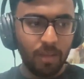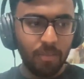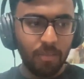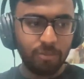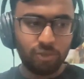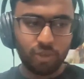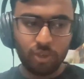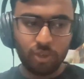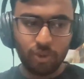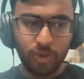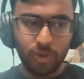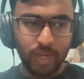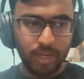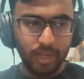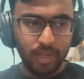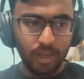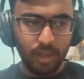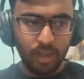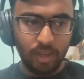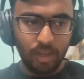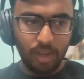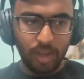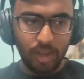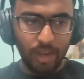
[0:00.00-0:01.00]
So
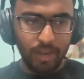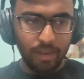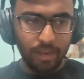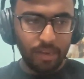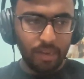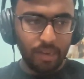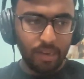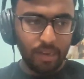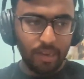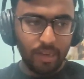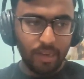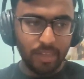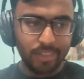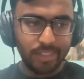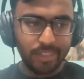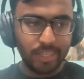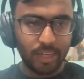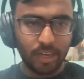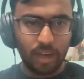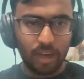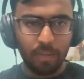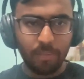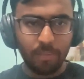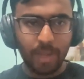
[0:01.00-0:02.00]
Twitter, LinkedIn,
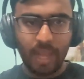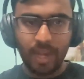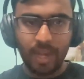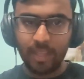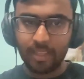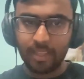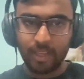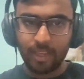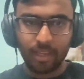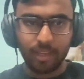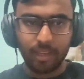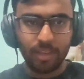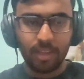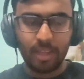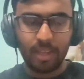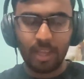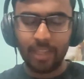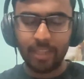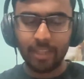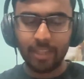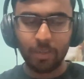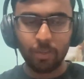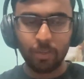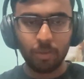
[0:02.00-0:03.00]
Instagram, anything
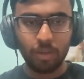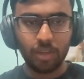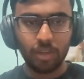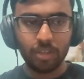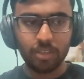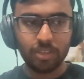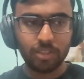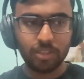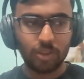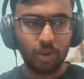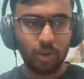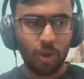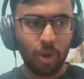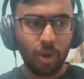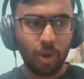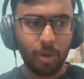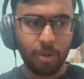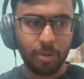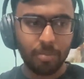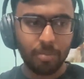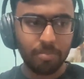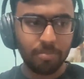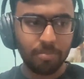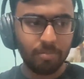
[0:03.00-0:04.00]
works. Or
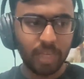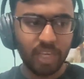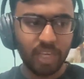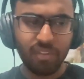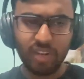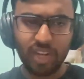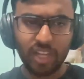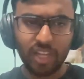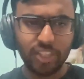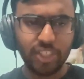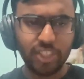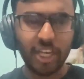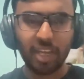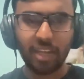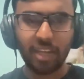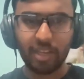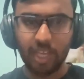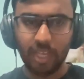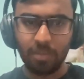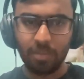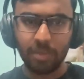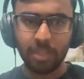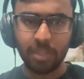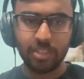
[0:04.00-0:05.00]
even I check
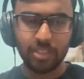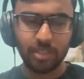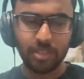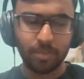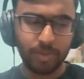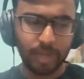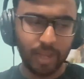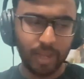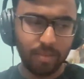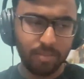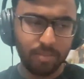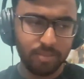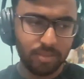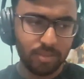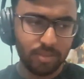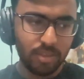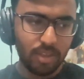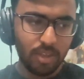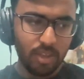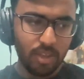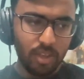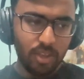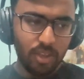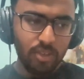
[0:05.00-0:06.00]
emails sometimes.
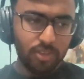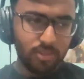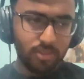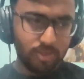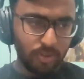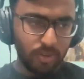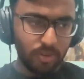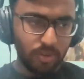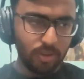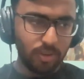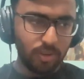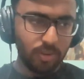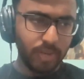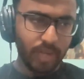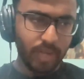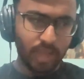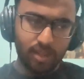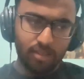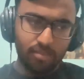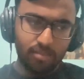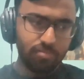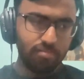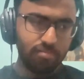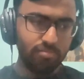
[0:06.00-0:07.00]
So, but
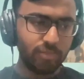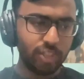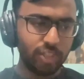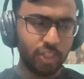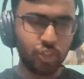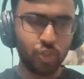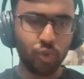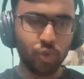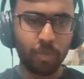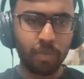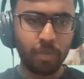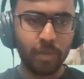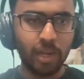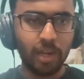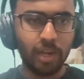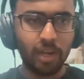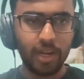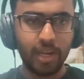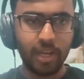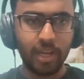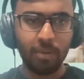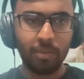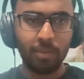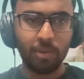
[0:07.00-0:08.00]
yeah, just shoot me
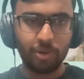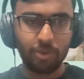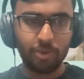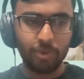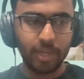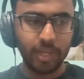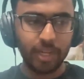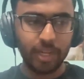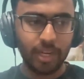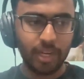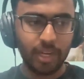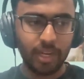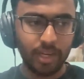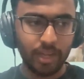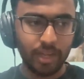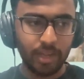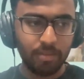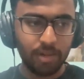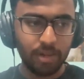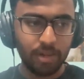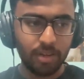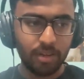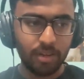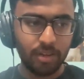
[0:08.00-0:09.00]
a DM on Twitter
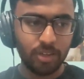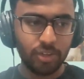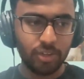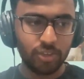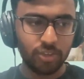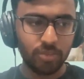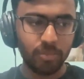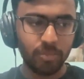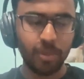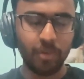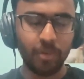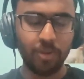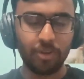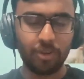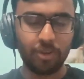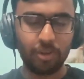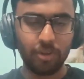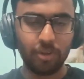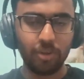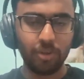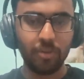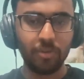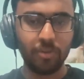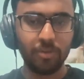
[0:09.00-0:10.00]
anytime, and it should be good
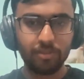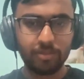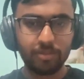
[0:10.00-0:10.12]
to go.